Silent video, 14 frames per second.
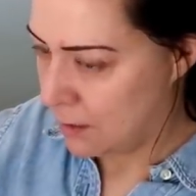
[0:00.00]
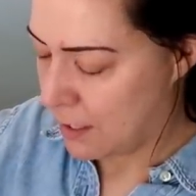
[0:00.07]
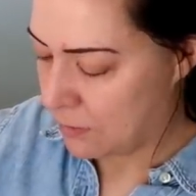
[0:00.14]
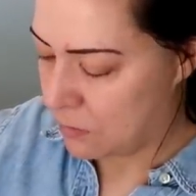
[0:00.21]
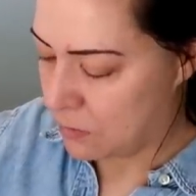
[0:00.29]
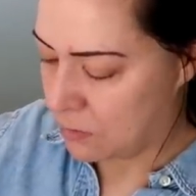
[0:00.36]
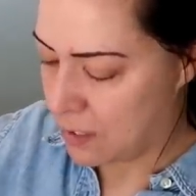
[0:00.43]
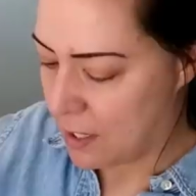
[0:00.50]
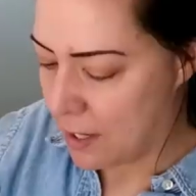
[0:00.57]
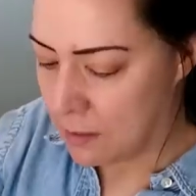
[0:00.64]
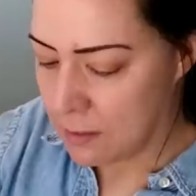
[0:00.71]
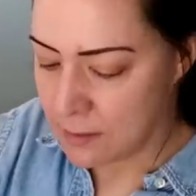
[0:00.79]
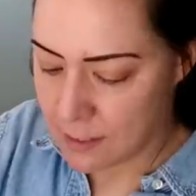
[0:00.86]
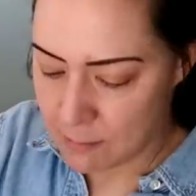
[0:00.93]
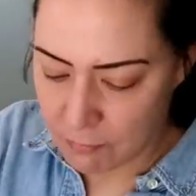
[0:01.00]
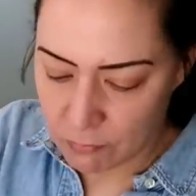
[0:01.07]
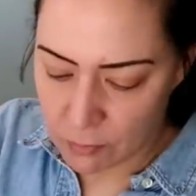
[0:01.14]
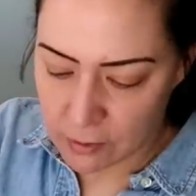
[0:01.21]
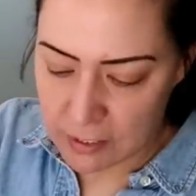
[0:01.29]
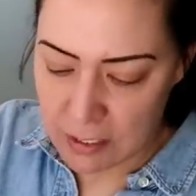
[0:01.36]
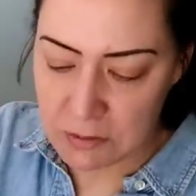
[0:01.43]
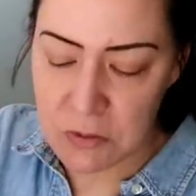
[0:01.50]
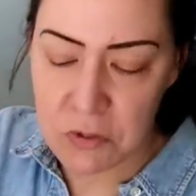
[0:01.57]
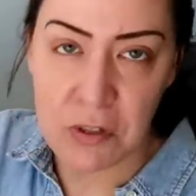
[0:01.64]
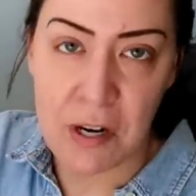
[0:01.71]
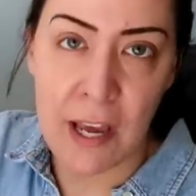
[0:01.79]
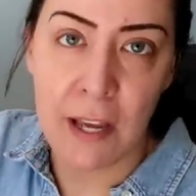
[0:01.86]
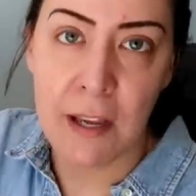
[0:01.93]
yesterday, the day before
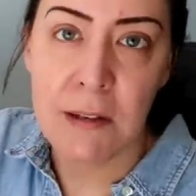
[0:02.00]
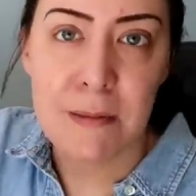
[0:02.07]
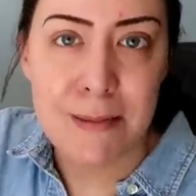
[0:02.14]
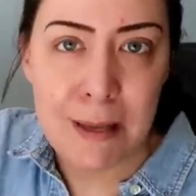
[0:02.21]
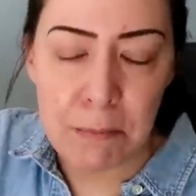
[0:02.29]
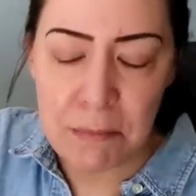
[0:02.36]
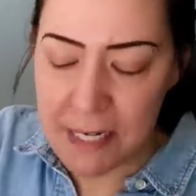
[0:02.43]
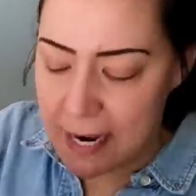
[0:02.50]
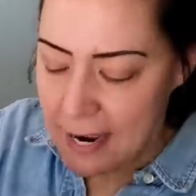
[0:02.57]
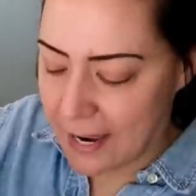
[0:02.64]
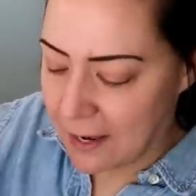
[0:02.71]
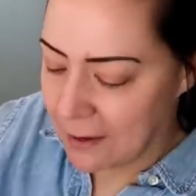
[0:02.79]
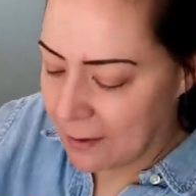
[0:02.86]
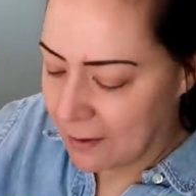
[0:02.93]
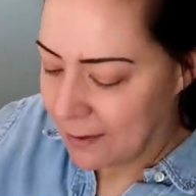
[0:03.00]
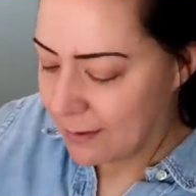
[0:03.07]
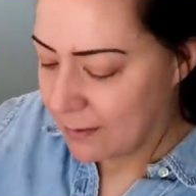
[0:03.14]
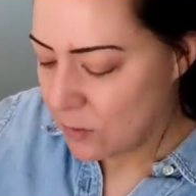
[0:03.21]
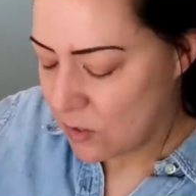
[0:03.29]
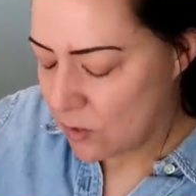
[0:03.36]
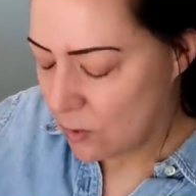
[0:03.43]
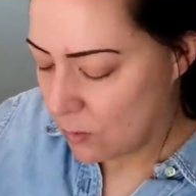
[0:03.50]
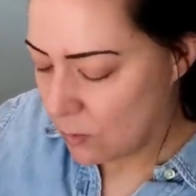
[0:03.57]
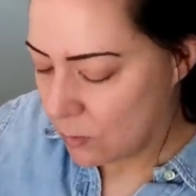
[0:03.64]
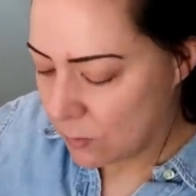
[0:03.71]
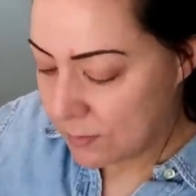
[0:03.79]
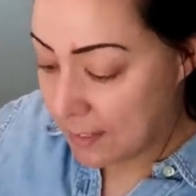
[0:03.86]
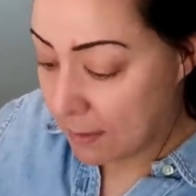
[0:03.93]
yesterday, someday,
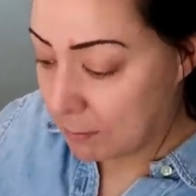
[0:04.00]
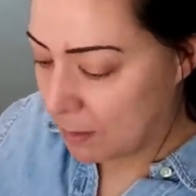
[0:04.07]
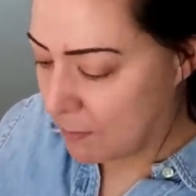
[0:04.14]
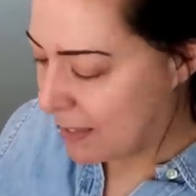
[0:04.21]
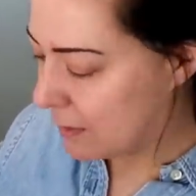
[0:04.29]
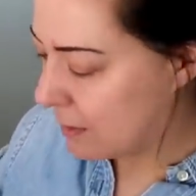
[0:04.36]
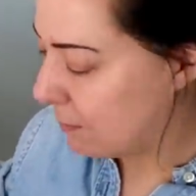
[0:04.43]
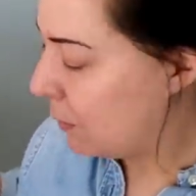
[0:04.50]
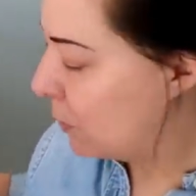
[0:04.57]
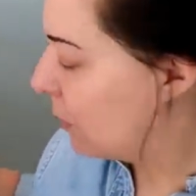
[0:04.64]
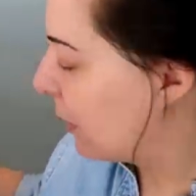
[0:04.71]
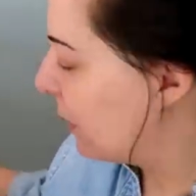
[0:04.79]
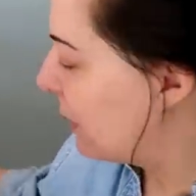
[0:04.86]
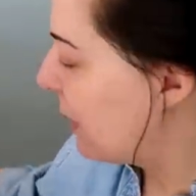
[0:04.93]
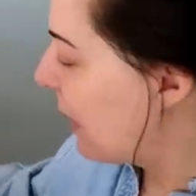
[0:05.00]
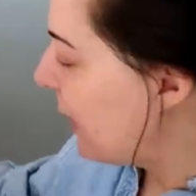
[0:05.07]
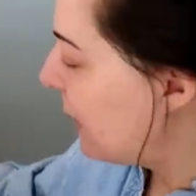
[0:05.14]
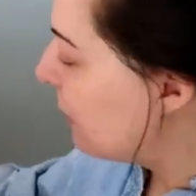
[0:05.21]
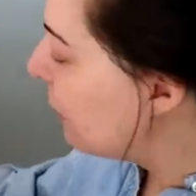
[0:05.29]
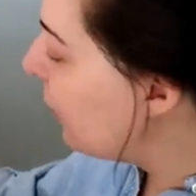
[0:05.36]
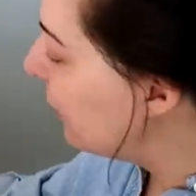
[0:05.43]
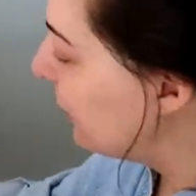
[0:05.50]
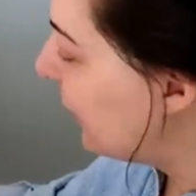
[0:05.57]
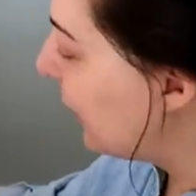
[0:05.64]
to supplement the board, I thought,